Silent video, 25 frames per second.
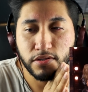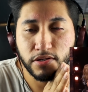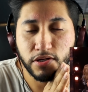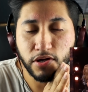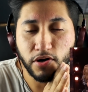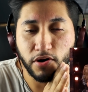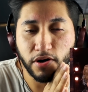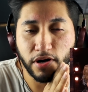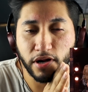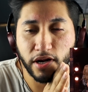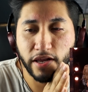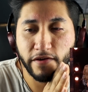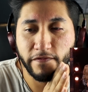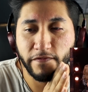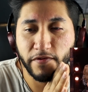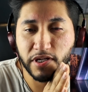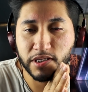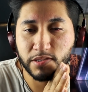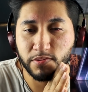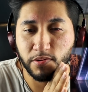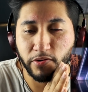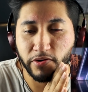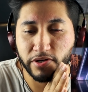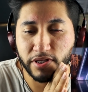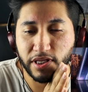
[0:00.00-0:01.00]
Totally
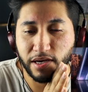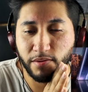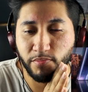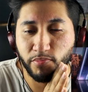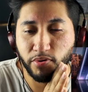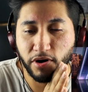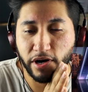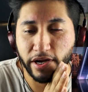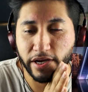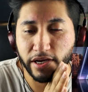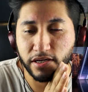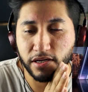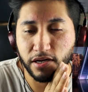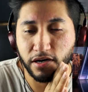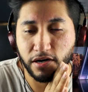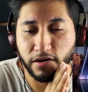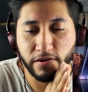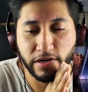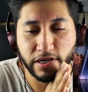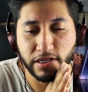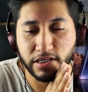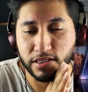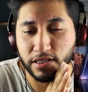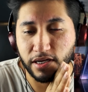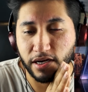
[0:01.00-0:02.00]
visible with that break. No,
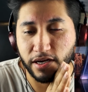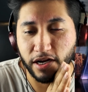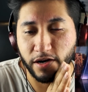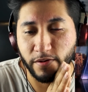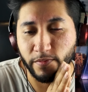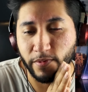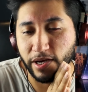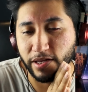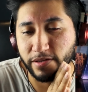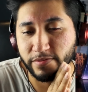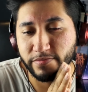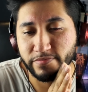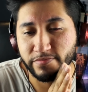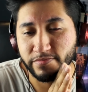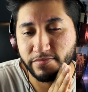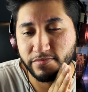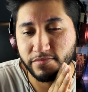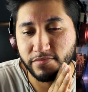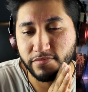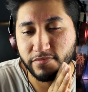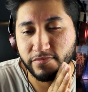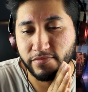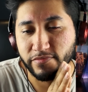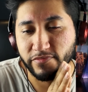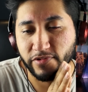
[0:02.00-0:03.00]
it's not. Never mind.
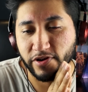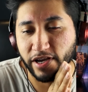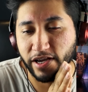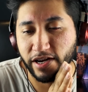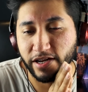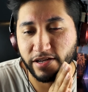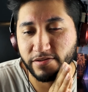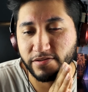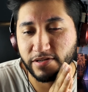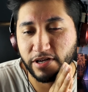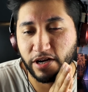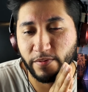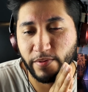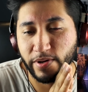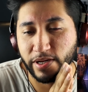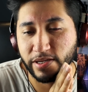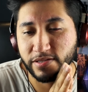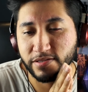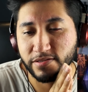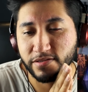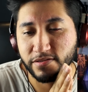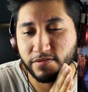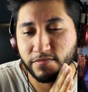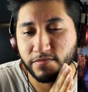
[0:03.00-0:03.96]
Forget it. Never mind.